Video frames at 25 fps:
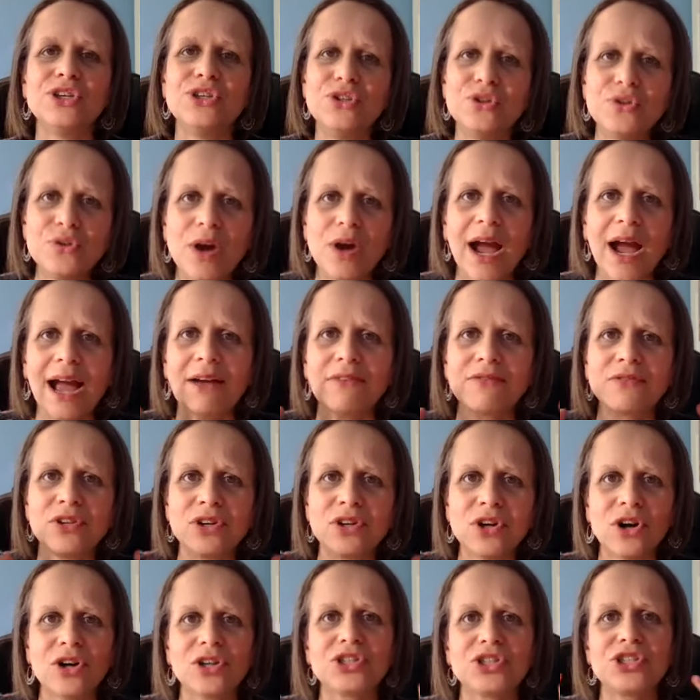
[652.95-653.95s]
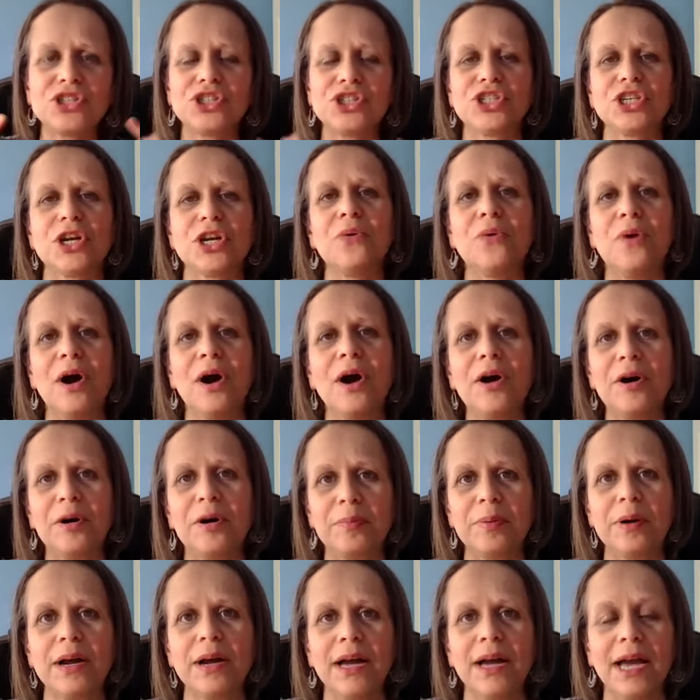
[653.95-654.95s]
you have got to show
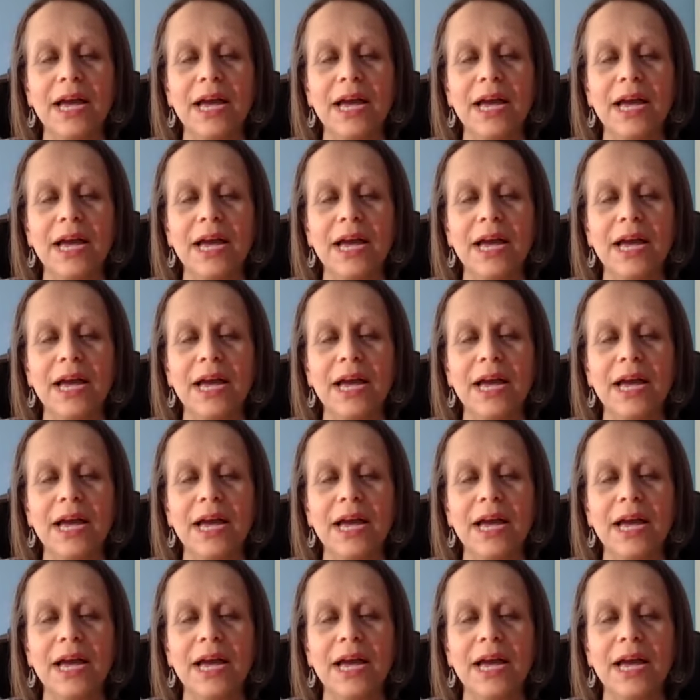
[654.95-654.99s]
up.